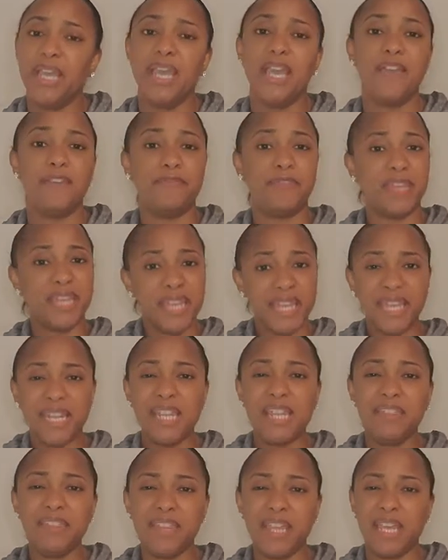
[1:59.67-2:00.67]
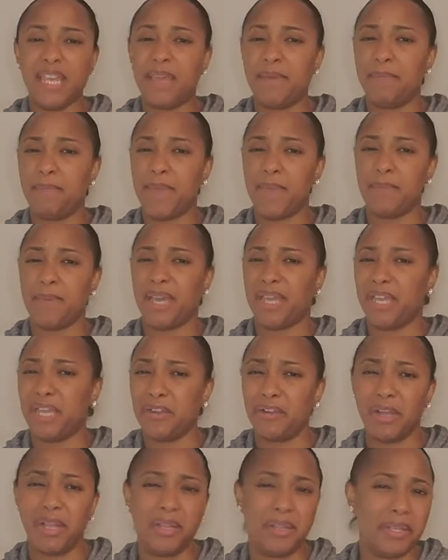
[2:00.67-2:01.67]
If anything, it made my
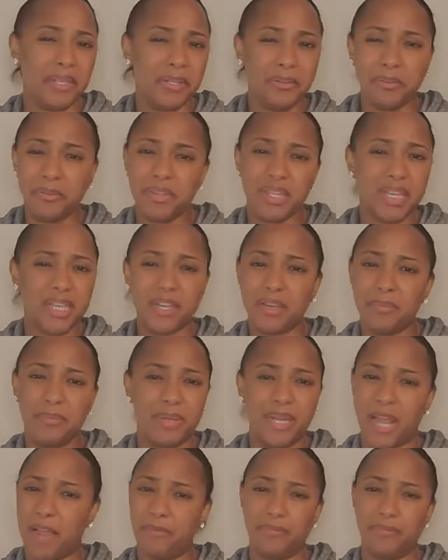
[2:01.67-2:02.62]
hair a little thicker, but I